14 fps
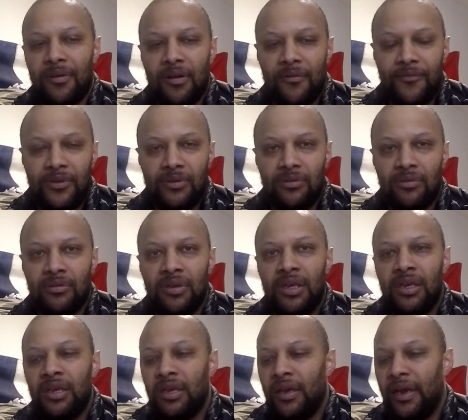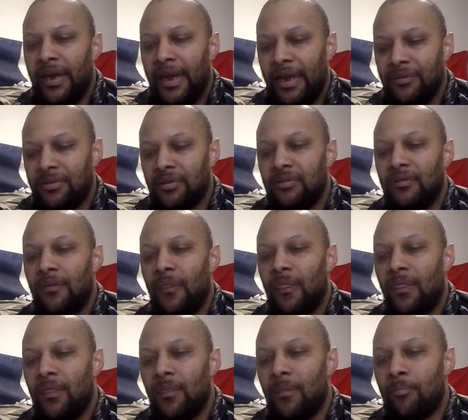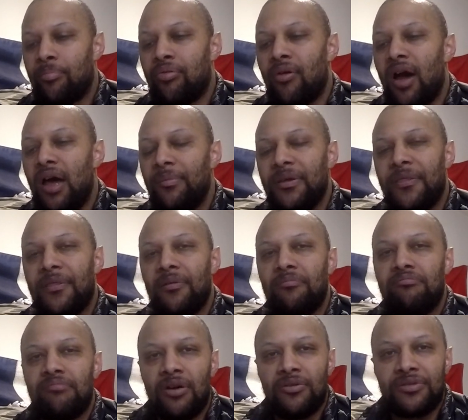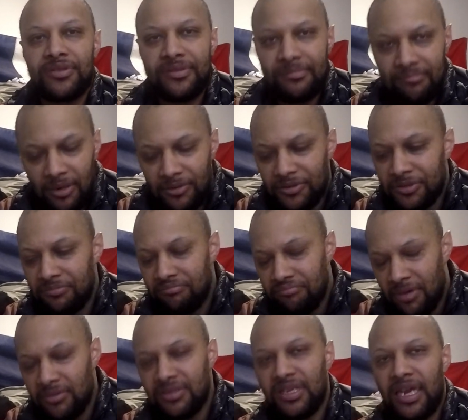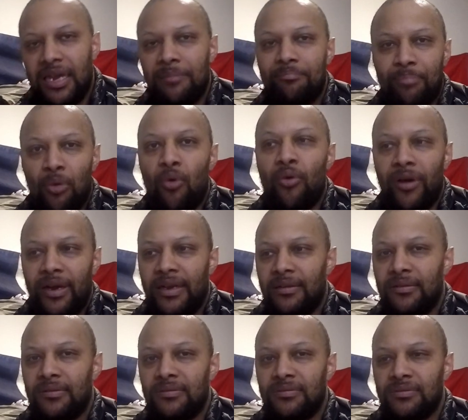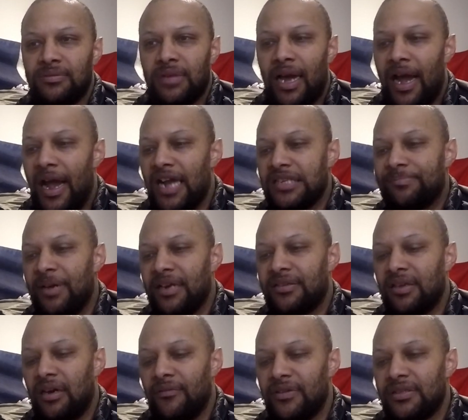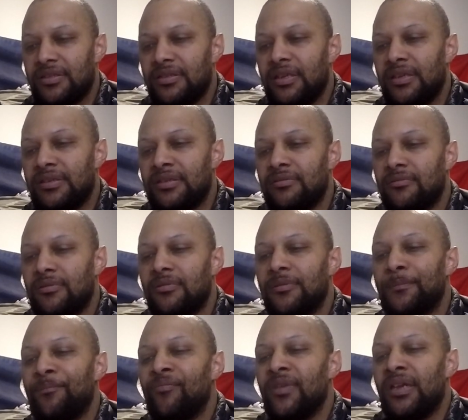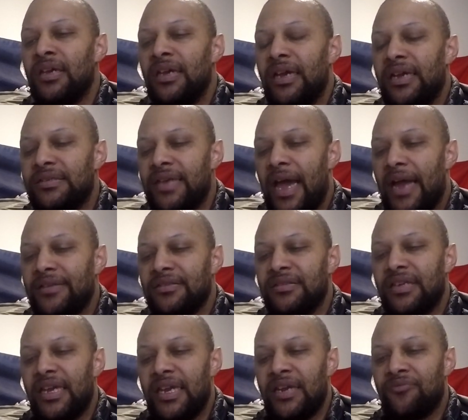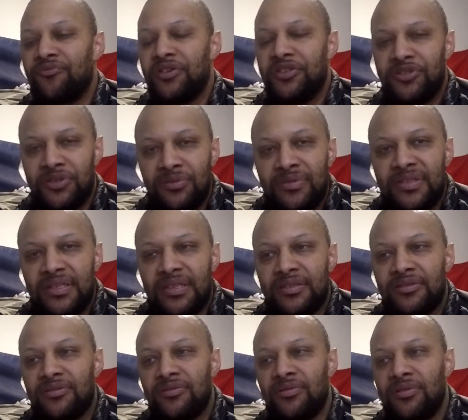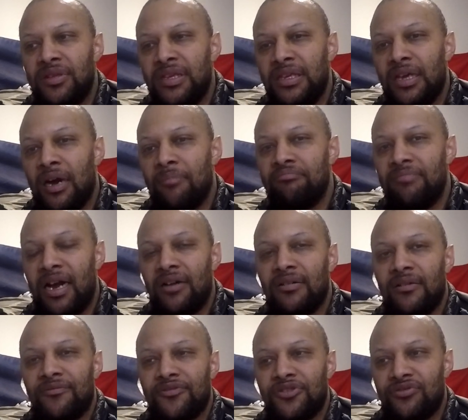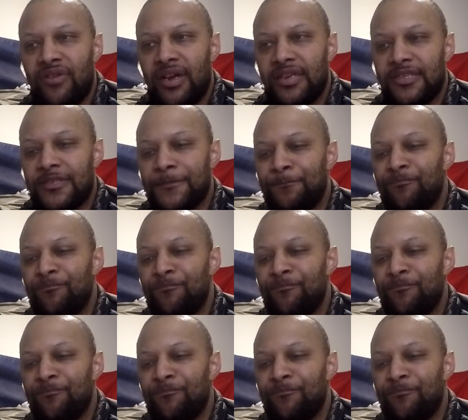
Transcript: of fuel, and probably the most important aspect of it is that it reduces the amount of stress